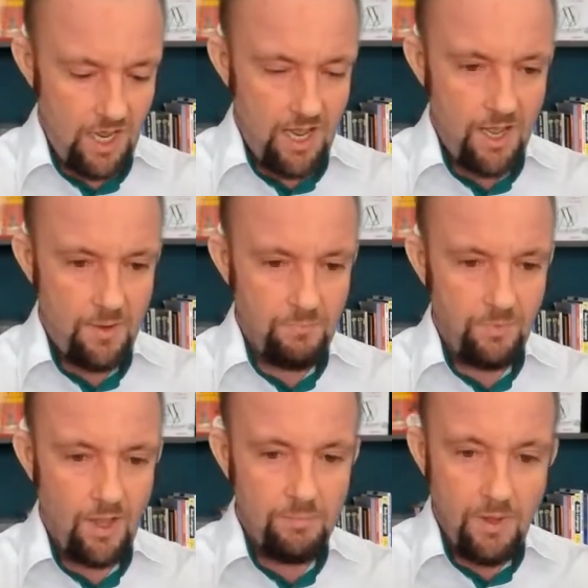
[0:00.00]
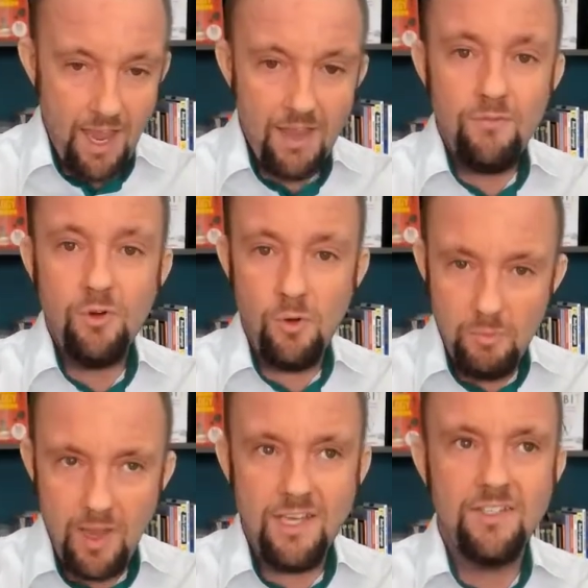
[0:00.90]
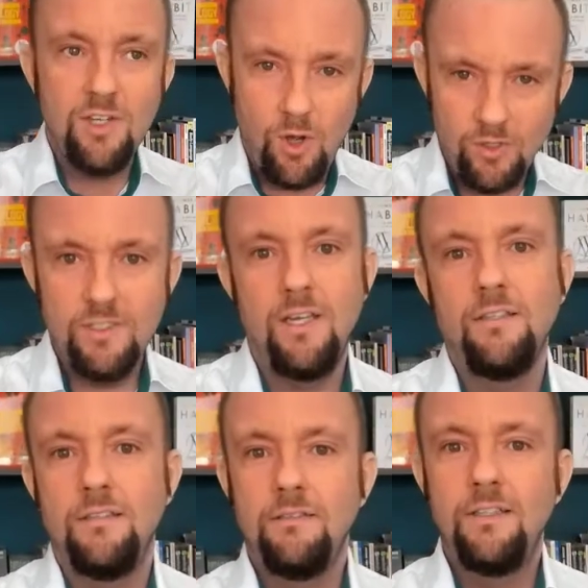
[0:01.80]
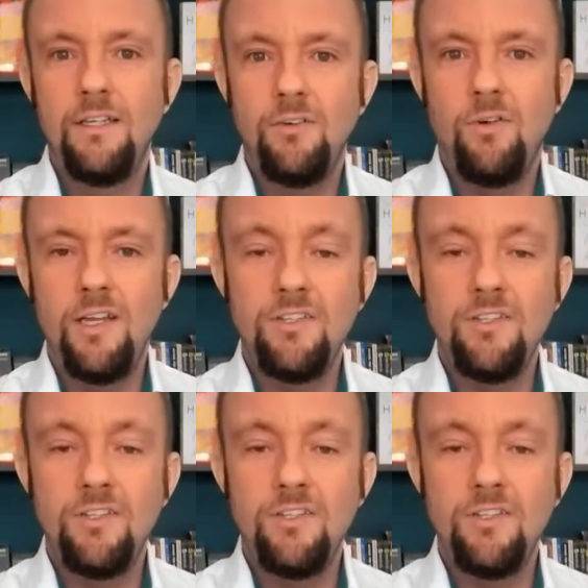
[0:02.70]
behavioral based content, right?